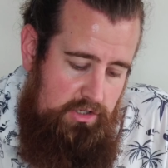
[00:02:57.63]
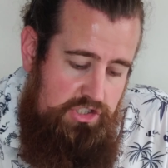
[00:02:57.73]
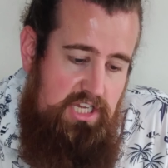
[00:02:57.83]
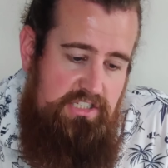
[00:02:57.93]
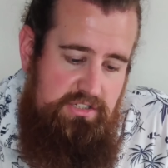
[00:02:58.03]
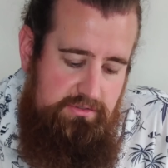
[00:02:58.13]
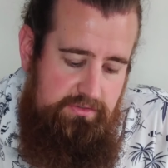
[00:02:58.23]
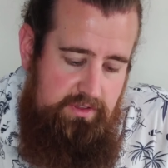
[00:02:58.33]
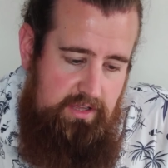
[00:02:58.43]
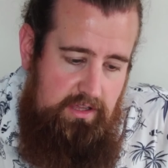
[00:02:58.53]
gist
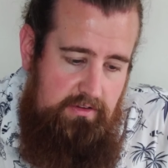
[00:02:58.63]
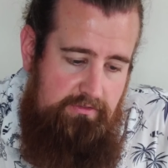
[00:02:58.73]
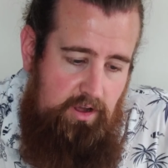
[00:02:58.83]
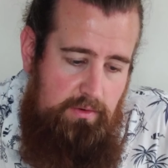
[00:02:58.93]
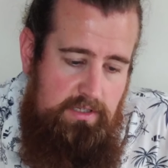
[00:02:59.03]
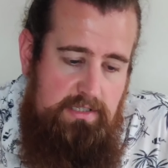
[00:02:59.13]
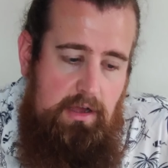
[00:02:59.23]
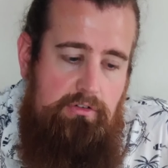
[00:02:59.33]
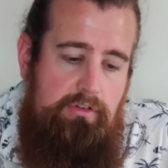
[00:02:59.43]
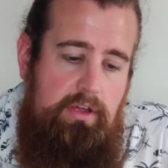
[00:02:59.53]
of the phone
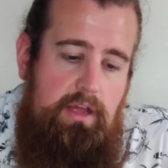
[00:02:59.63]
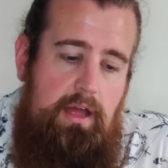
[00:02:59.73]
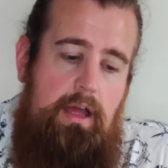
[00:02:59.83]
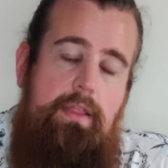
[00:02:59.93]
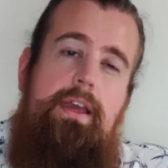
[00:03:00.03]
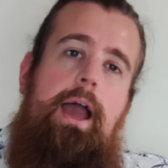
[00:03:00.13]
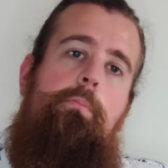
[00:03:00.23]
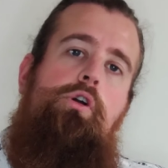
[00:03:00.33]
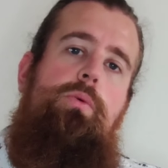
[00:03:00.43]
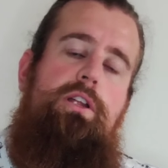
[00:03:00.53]
itself. The
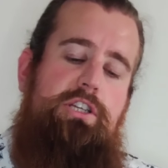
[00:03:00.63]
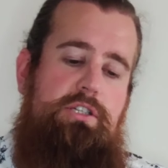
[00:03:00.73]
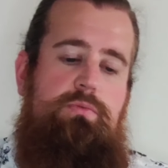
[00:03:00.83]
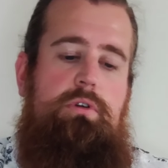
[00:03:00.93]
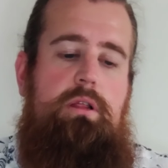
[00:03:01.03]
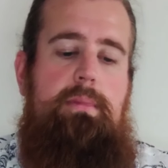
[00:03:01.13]
camera, which is one of the